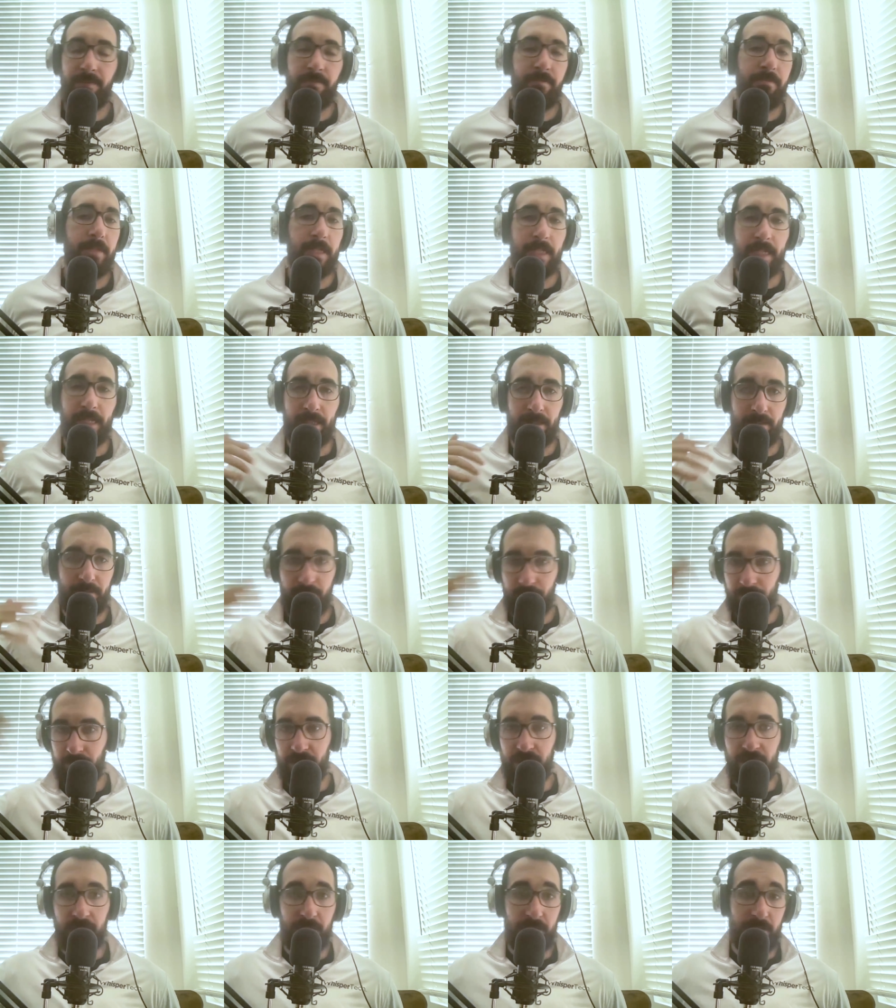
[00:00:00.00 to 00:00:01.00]
Again,
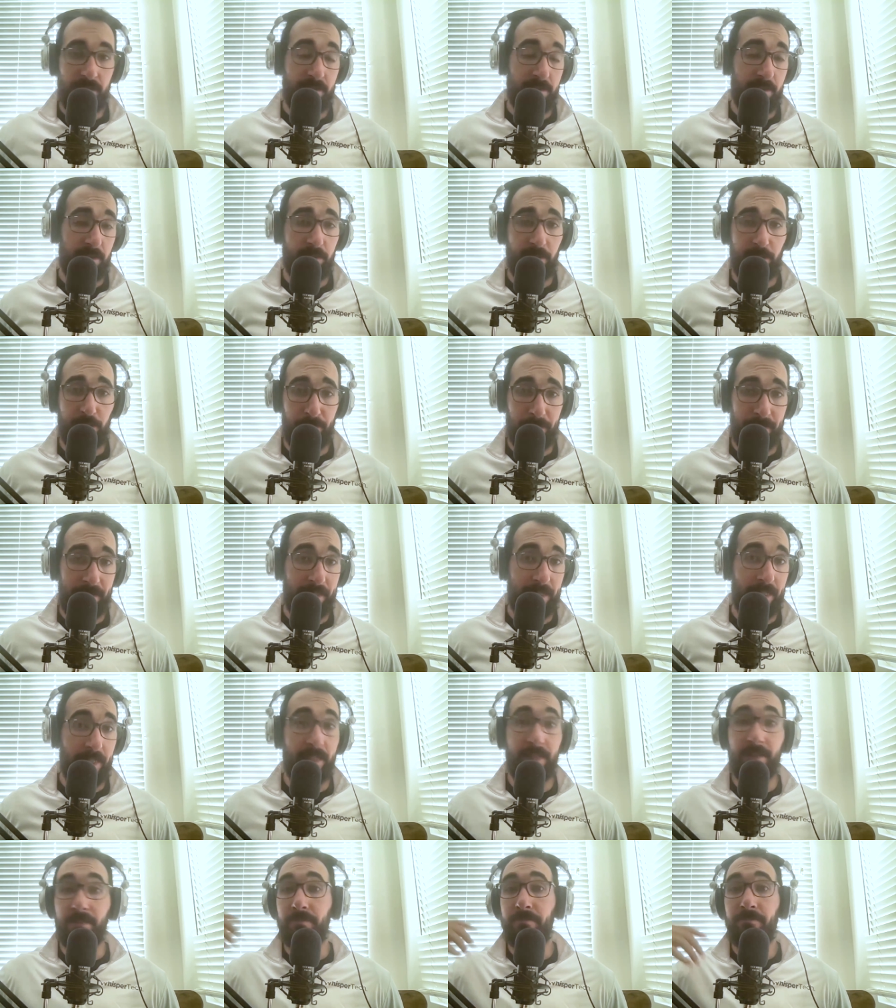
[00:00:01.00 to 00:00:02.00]
statistically
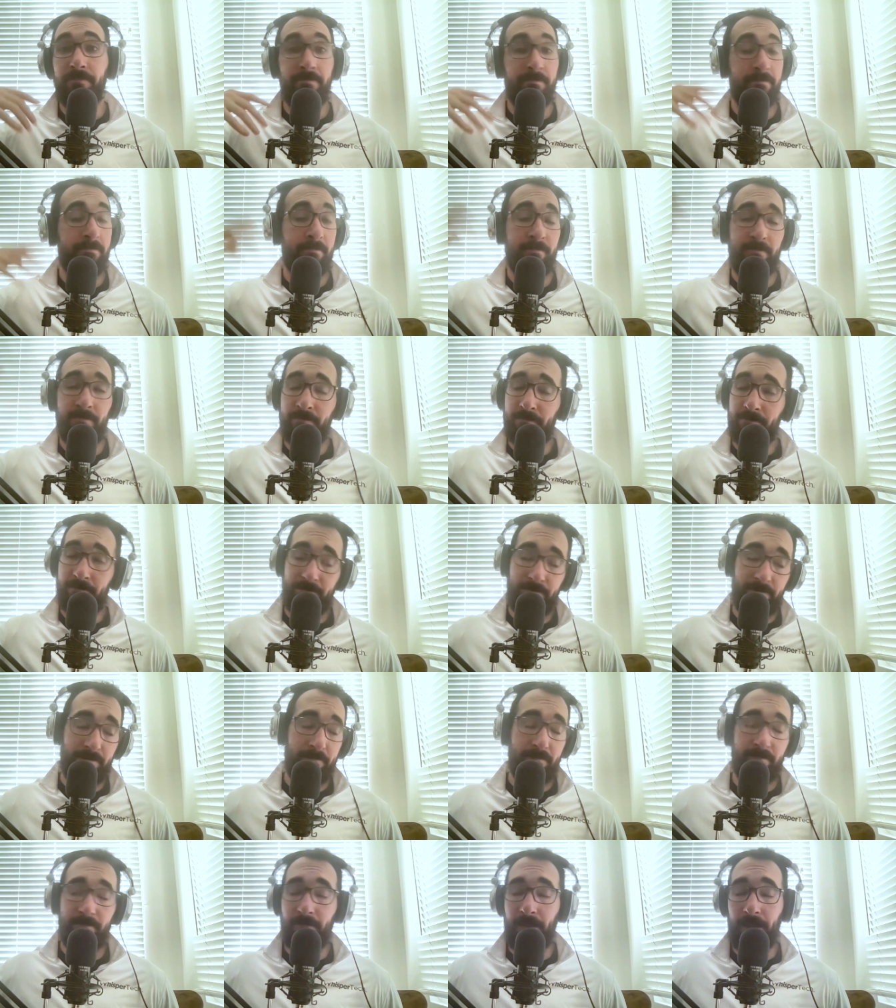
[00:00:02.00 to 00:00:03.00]
speaking,
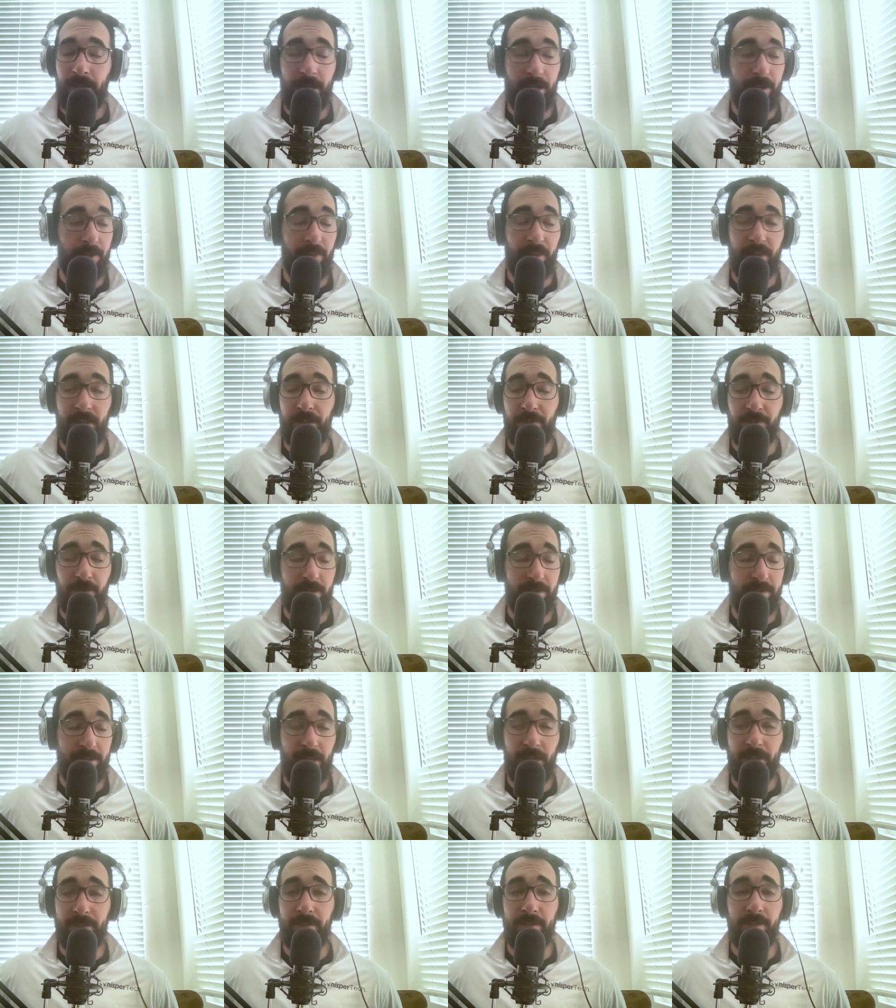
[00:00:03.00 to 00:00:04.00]
health at every
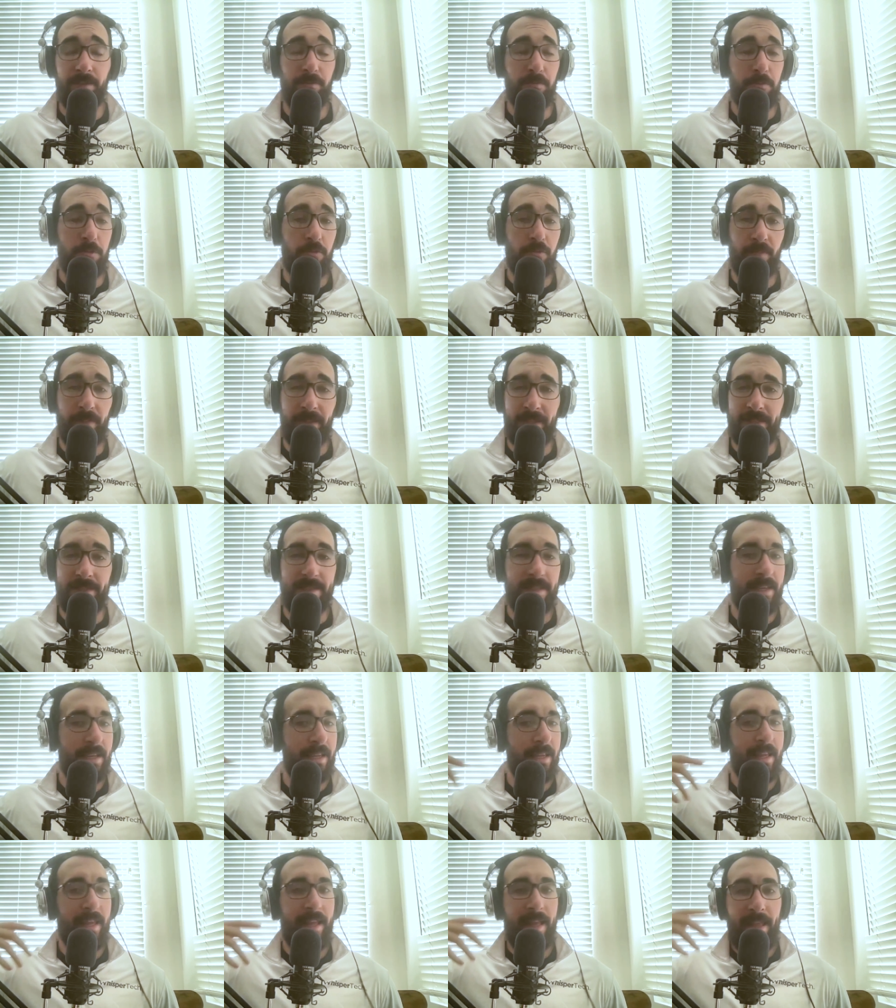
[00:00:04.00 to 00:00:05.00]
size is a movement.
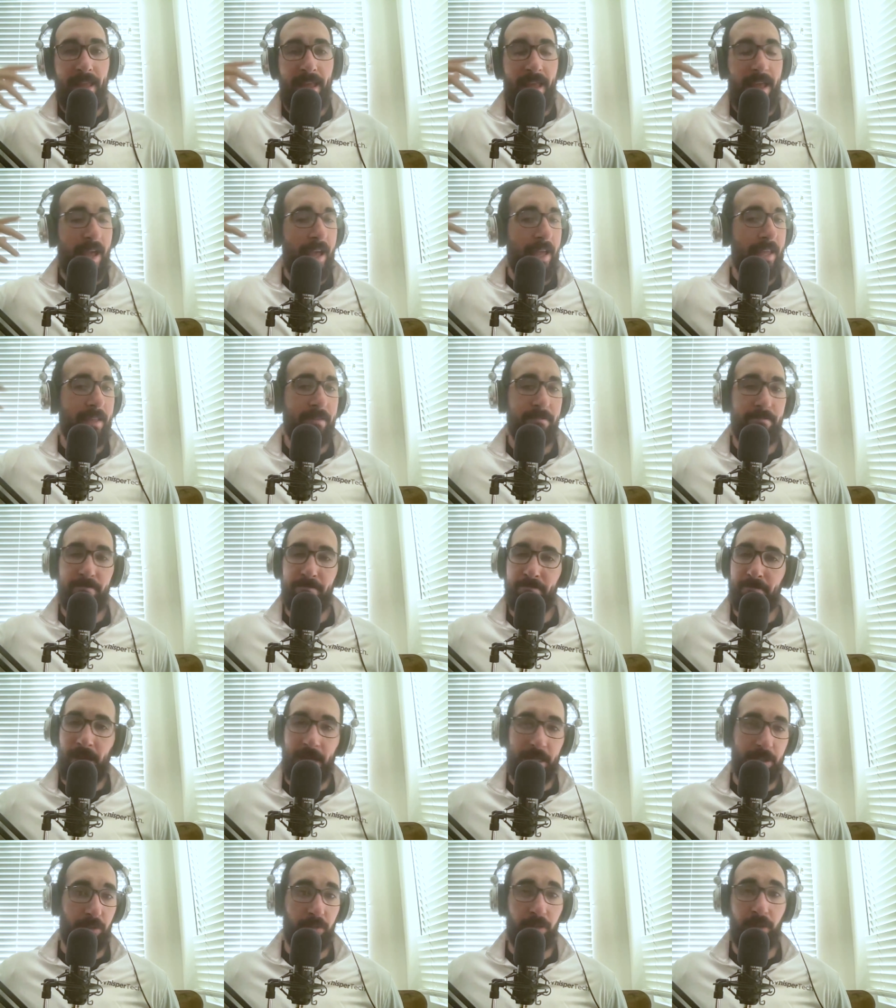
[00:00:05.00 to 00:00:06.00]

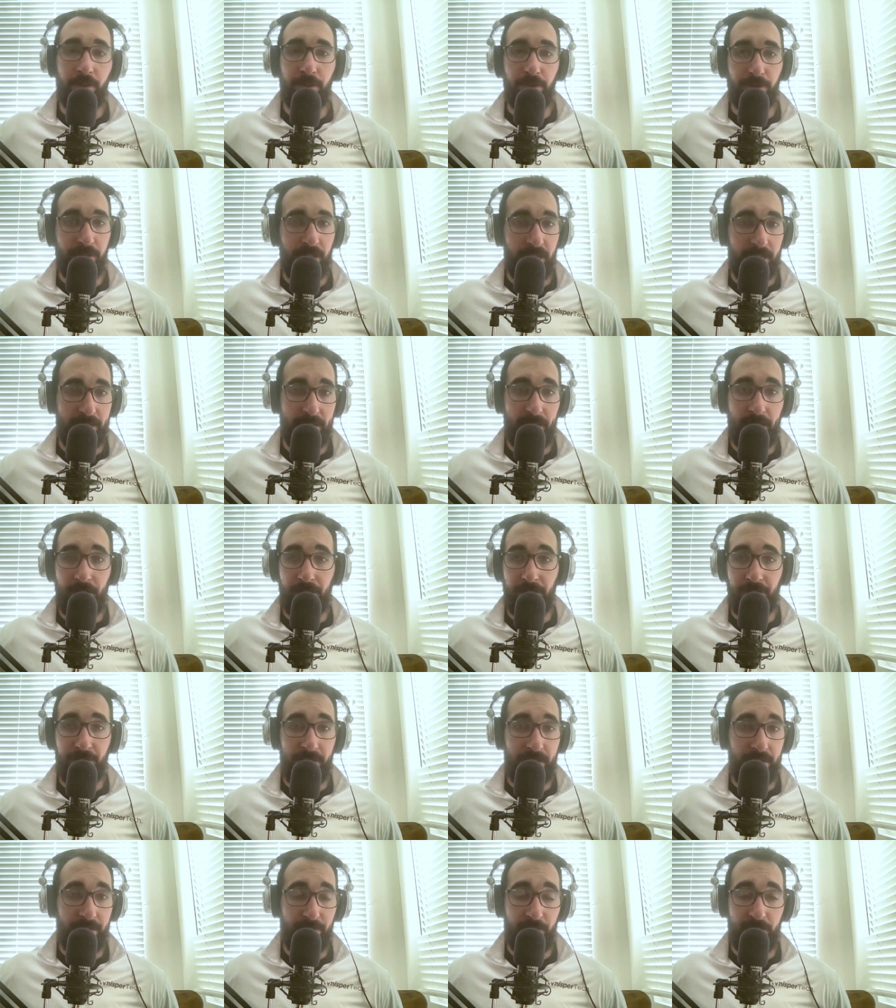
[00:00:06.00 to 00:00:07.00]
I don't understand the health
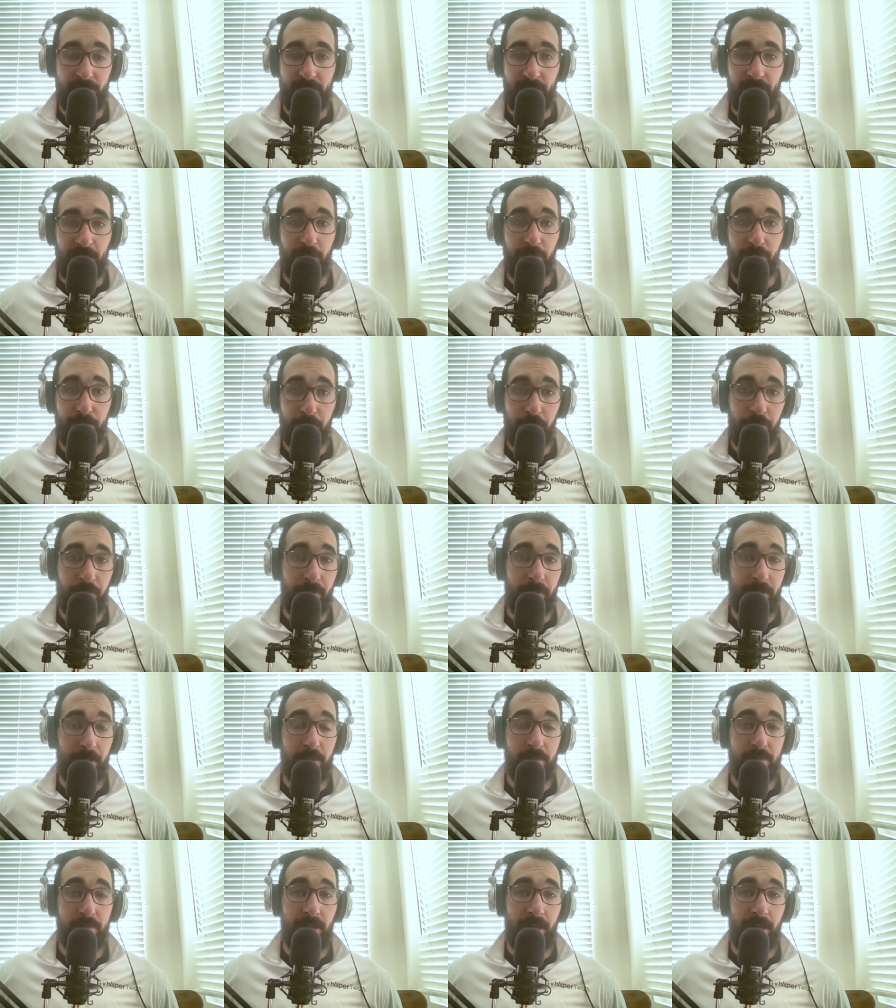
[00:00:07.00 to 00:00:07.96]
at every size movement.